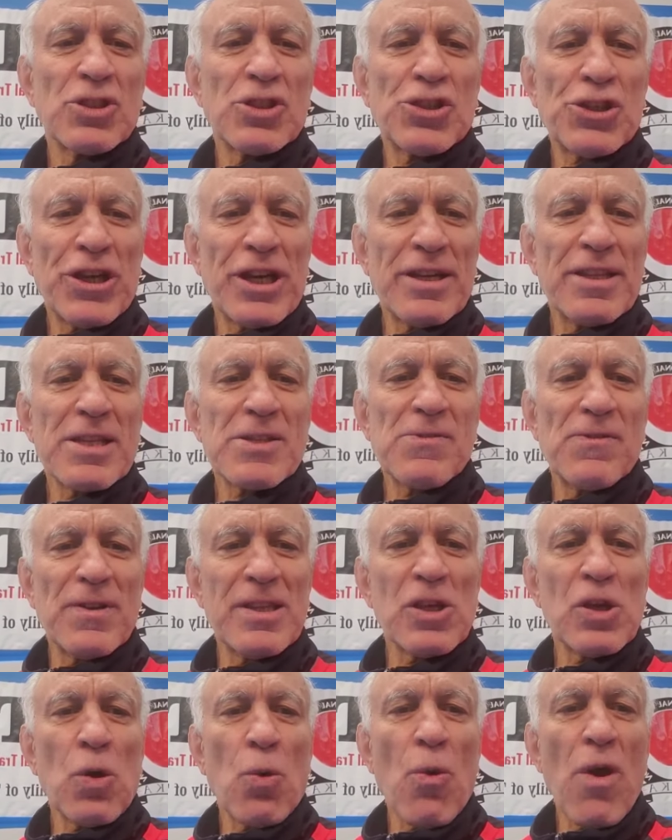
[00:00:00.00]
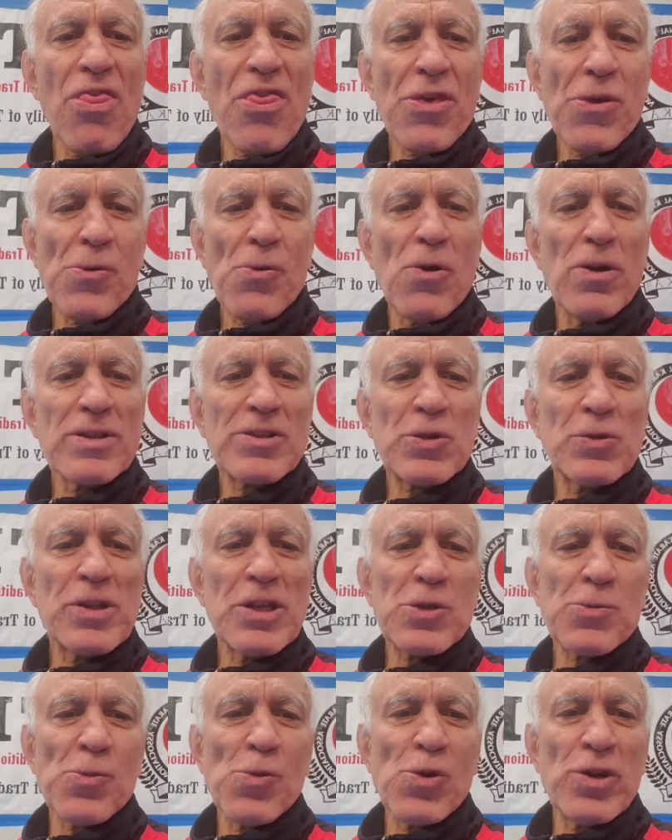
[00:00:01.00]
share this video with you. Also
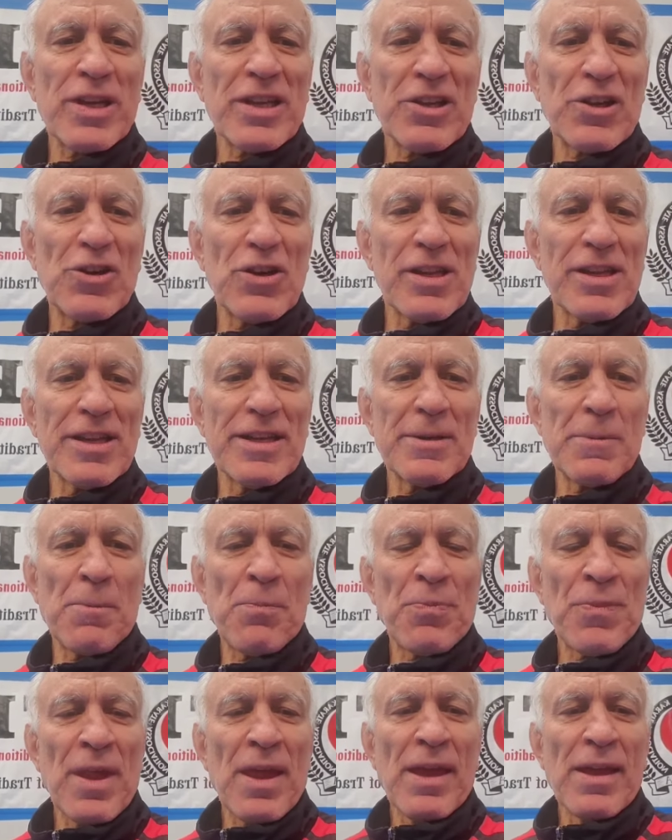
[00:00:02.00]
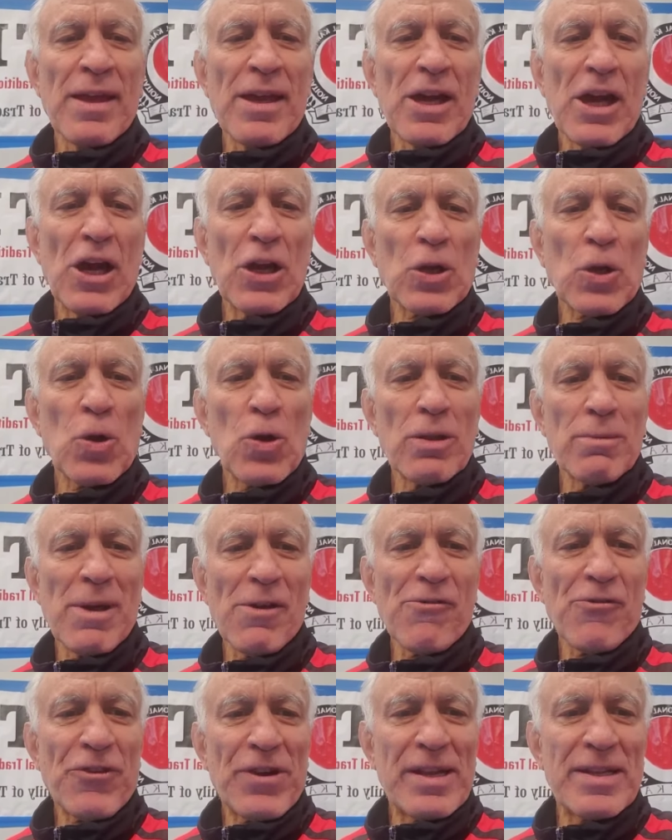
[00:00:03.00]
this morning earlier, I called
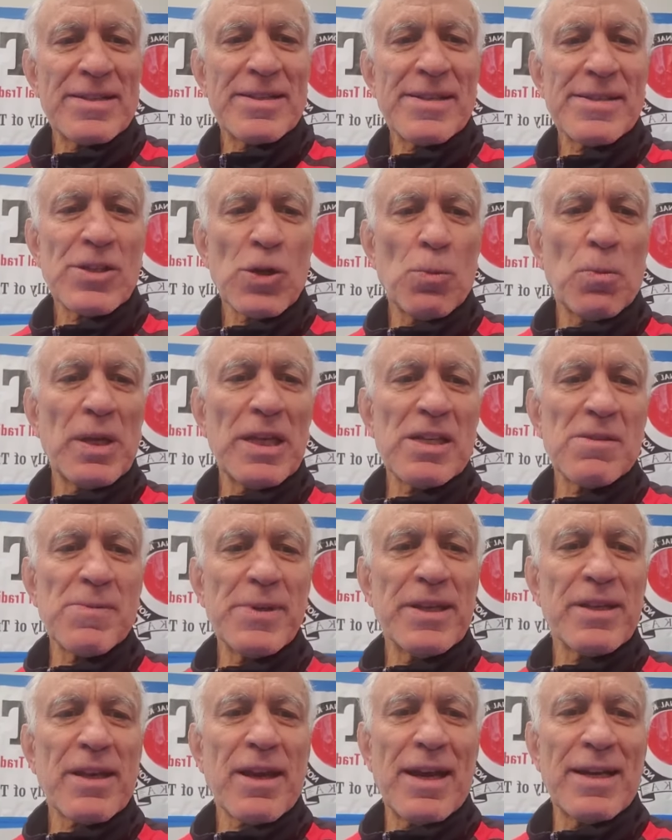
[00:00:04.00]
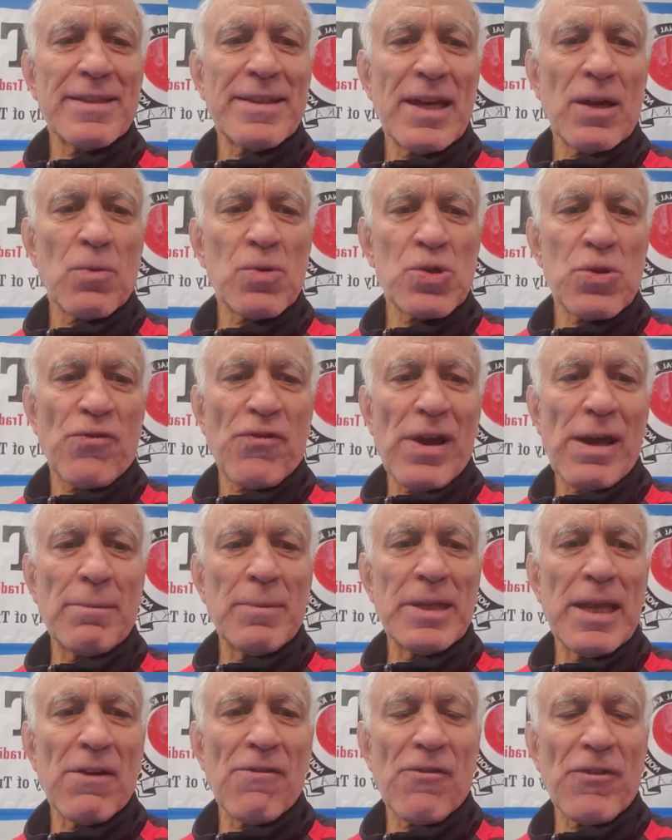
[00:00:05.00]
my friends. So please be in contact with your
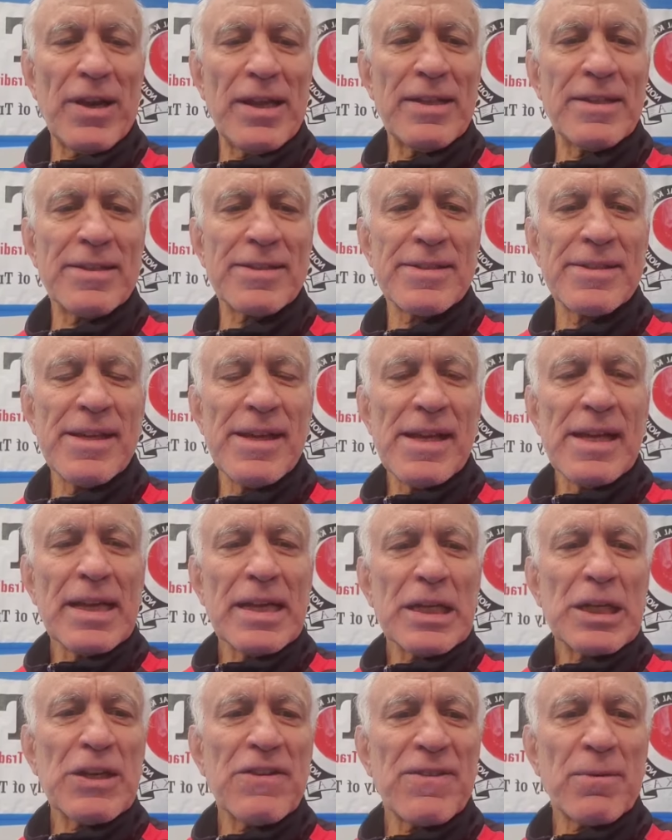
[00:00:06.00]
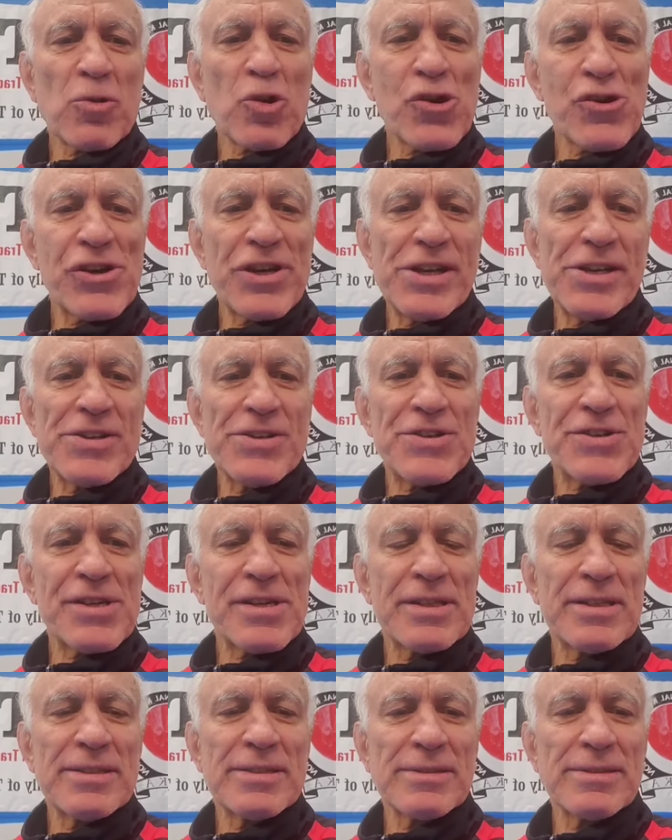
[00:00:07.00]
family and friends. Give them
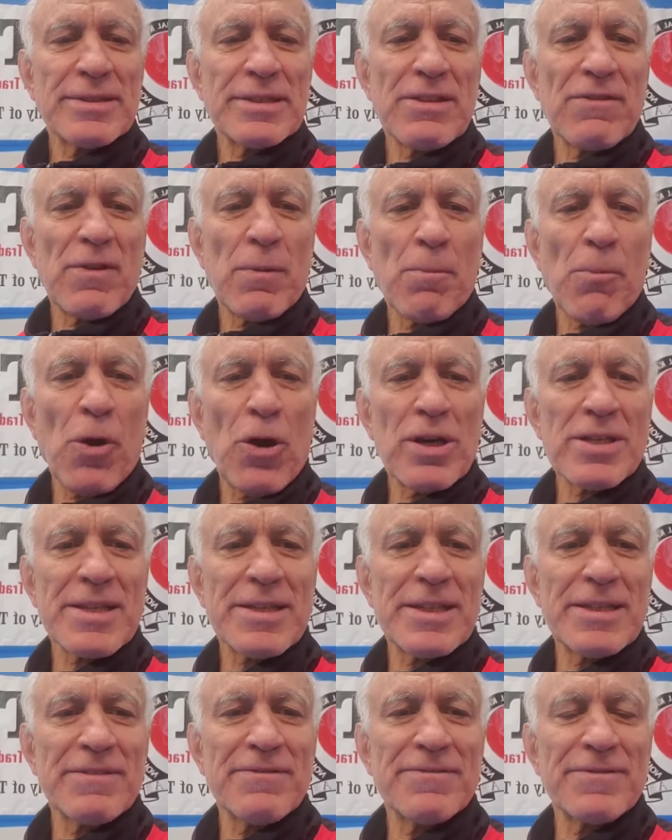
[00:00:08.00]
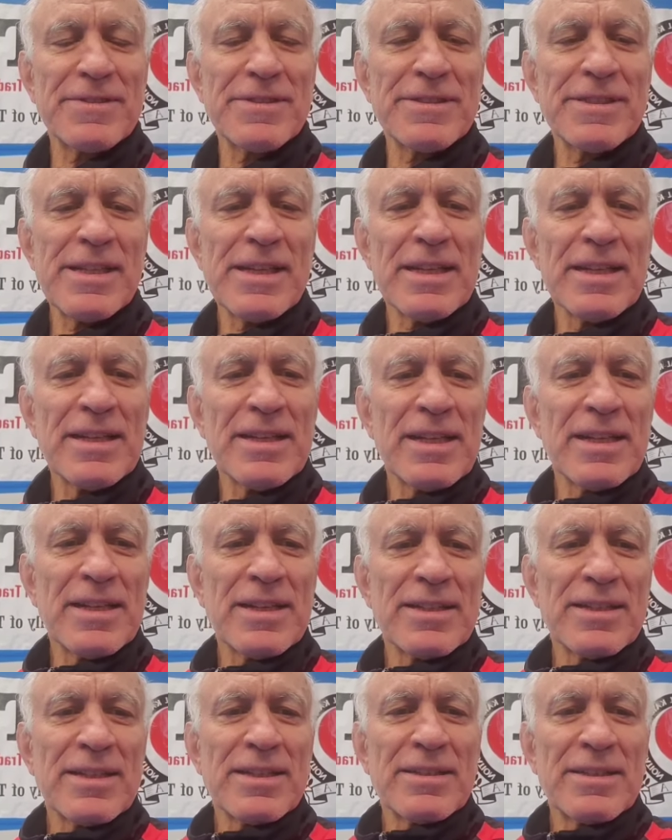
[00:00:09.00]
courage, give them positive
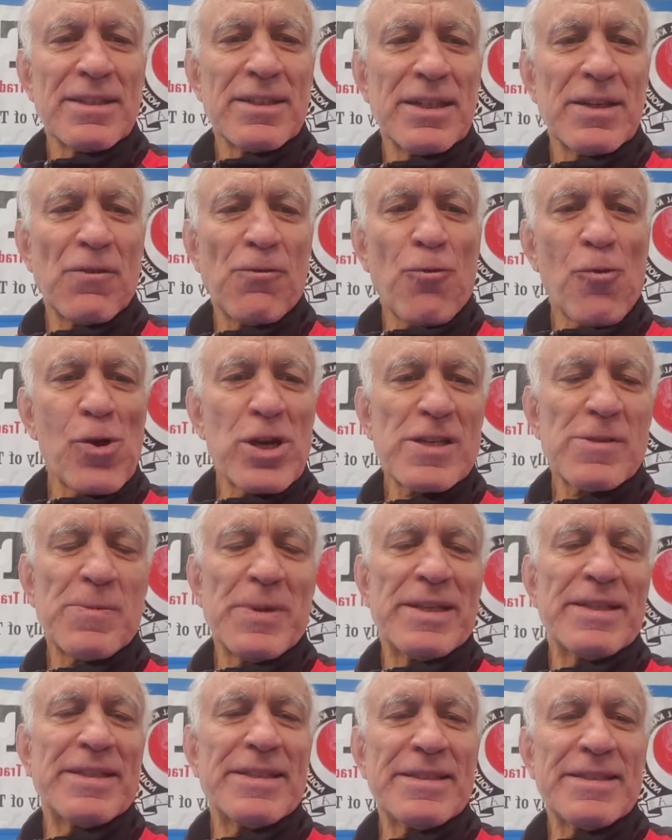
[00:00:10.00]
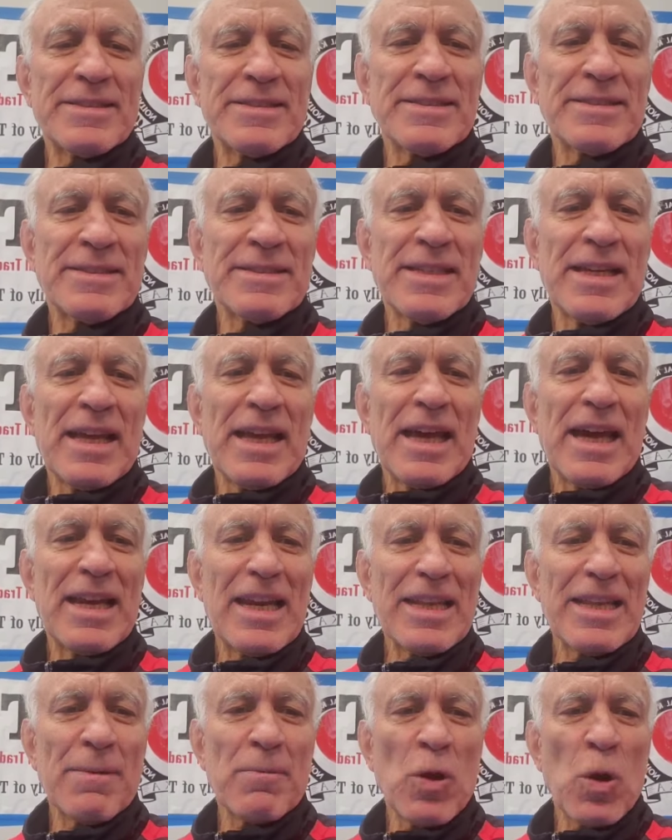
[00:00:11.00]
reinforcement,
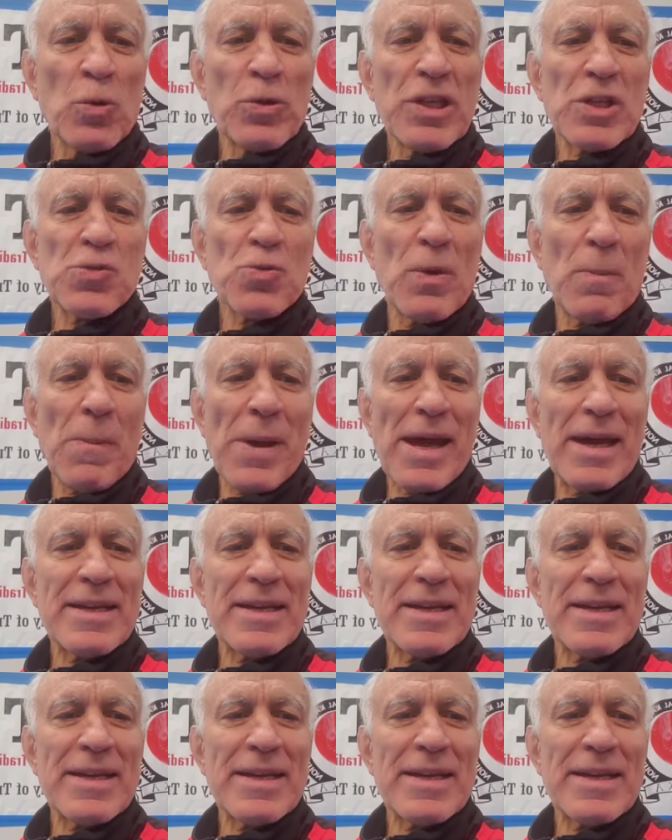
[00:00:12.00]
and let them know this will